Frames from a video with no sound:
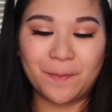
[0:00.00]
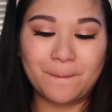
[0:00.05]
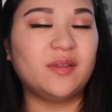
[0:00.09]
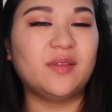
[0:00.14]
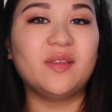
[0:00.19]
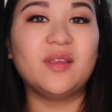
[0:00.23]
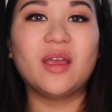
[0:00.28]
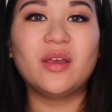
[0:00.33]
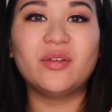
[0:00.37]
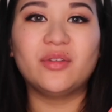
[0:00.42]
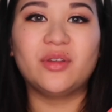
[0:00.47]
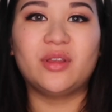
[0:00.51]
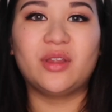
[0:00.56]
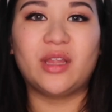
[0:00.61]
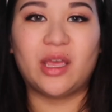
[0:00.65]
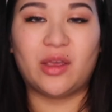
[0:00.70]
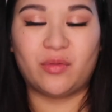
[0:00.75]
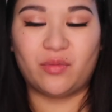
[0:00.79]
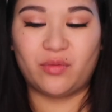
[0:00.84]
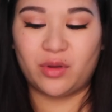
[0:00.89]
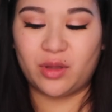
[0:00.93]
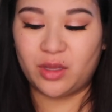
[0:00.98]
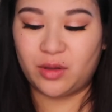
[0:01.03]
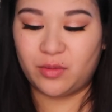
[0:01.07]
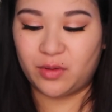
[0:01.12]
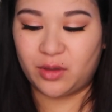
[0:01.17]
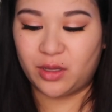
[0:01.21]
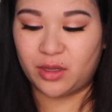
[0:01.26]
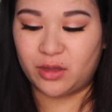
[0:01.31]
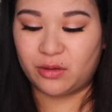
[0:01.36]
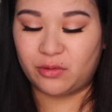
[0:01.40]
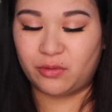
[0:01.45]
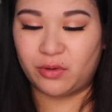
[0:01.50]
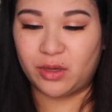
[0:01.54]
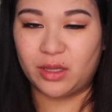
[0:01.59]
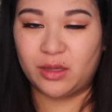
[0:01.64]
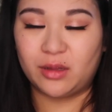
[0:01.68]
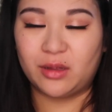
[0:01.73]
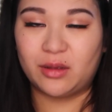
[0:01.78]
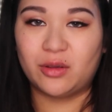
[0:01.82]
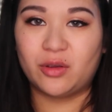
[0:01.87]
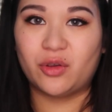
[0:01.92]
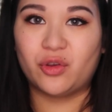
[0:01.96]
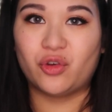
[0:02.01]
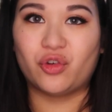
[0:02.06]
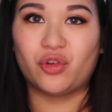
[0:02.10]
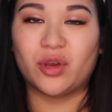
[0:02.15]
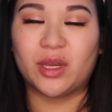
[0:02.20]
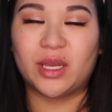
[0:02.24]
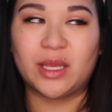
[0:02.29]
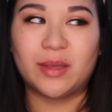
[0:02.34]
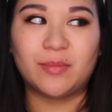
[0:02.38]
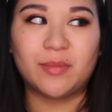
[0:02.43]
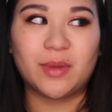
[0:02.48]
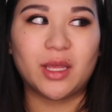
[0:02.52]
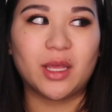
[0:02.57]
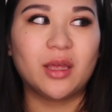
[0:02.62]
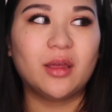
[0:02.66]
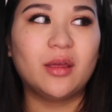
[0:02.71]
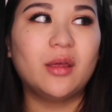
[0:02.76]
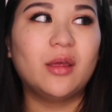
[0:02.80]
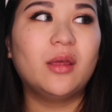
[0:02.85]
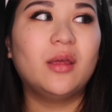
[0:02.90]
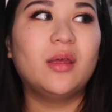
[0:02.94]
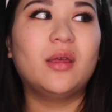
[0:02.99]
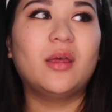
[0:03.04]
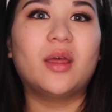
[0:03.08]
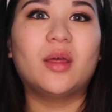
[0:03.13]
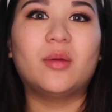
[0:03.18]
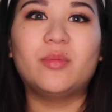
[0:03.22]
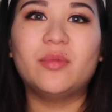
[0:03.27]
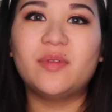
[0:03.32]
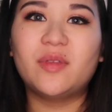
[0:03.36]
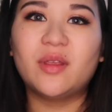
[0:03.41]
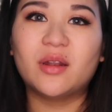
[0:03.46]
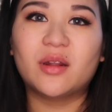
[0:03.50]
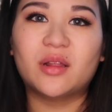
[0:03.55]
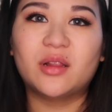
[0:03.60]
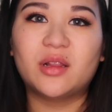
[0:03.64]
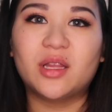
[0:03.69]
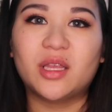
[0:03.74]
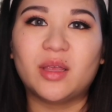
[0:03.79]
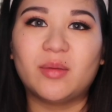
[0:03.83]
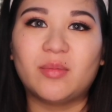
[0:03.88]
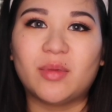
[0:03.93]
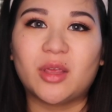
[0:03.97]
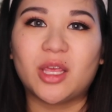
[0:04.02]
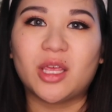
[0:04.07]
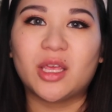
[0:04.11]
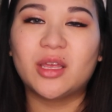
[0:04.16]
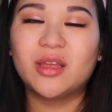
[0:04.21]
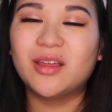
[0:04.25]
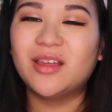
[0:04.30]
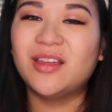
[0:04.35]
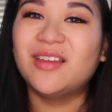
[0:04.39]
This is actually like really really clean, creamy. I almost said creamy.